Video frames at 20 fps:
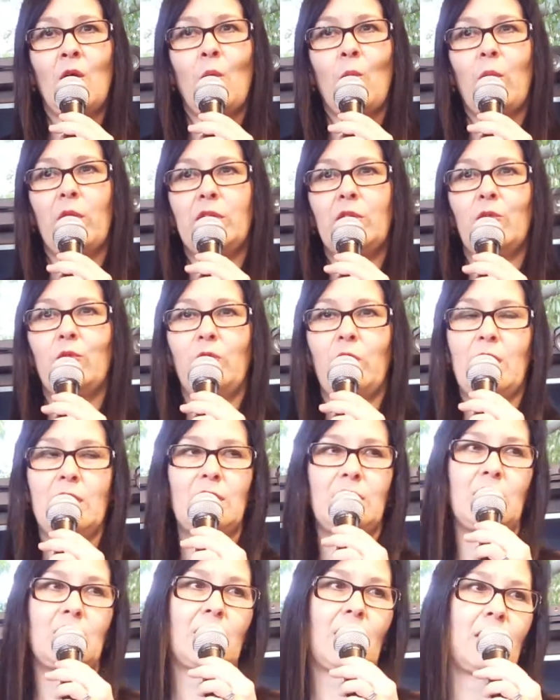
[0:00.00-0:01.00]
but the
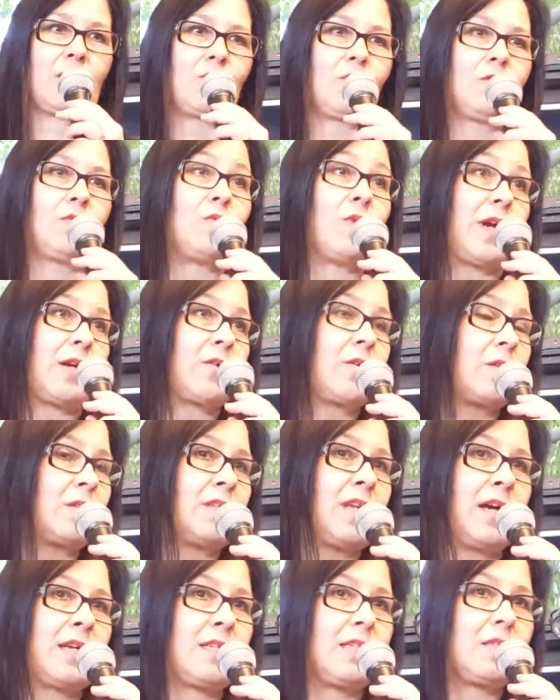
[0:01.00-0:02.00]
faces, I could
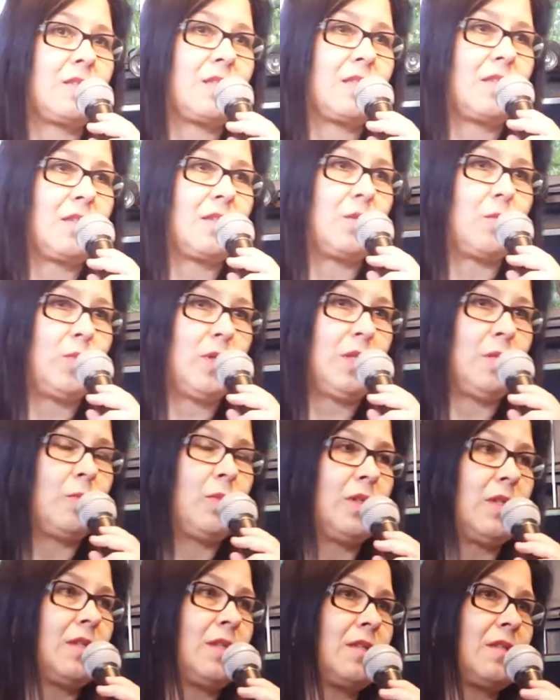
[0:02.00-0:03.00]
recognize the
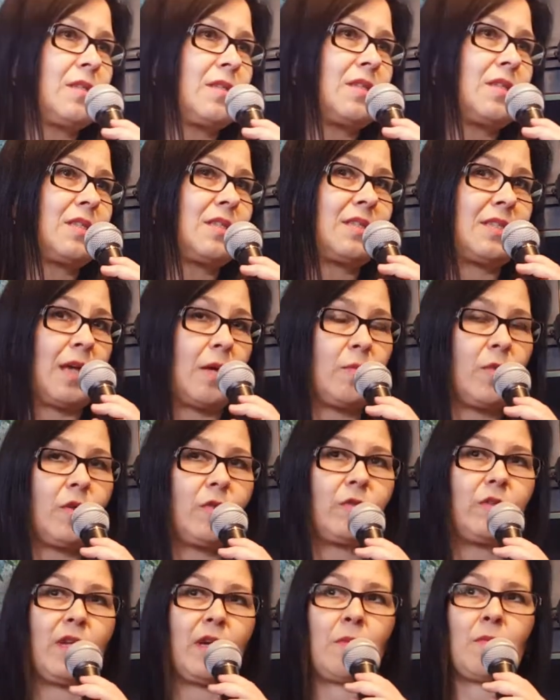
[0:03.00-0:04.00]
people. Some
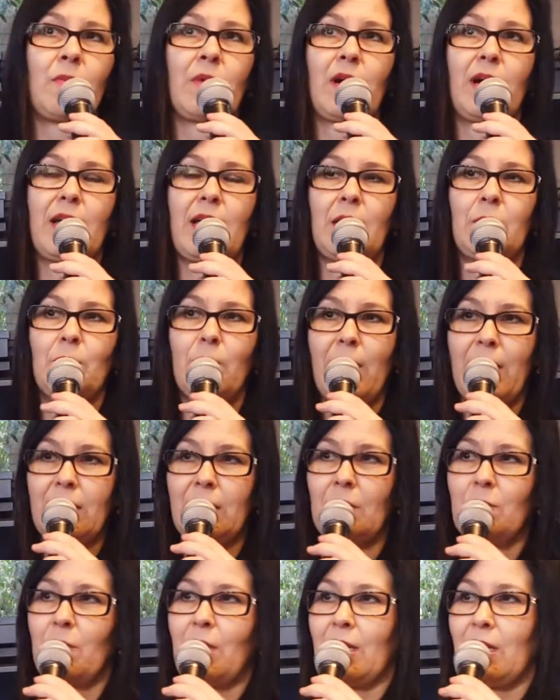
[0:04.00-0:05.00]
of them I had met
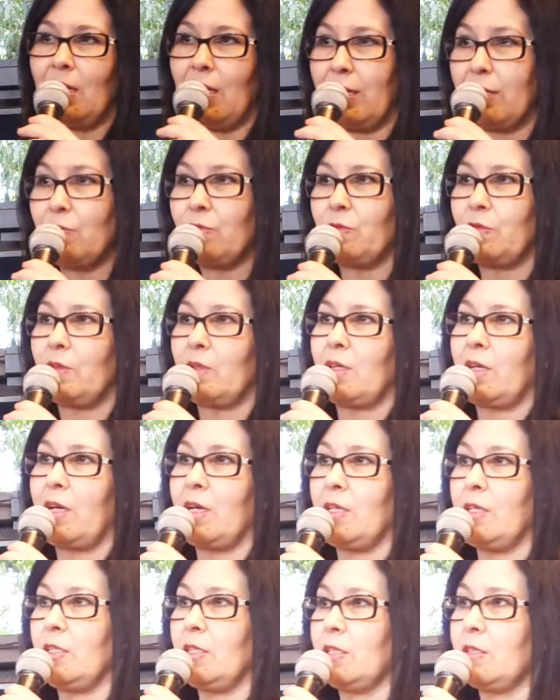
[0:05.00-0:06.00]
in my life. I
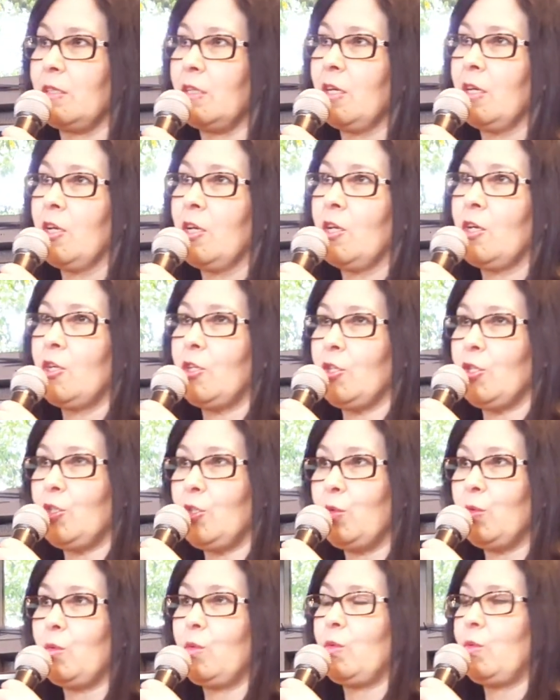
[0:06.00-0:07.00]

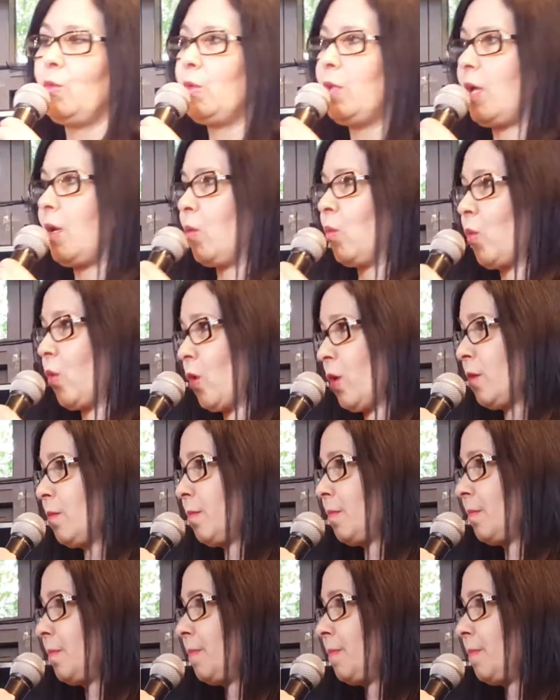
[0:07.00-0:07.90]
knew who they were.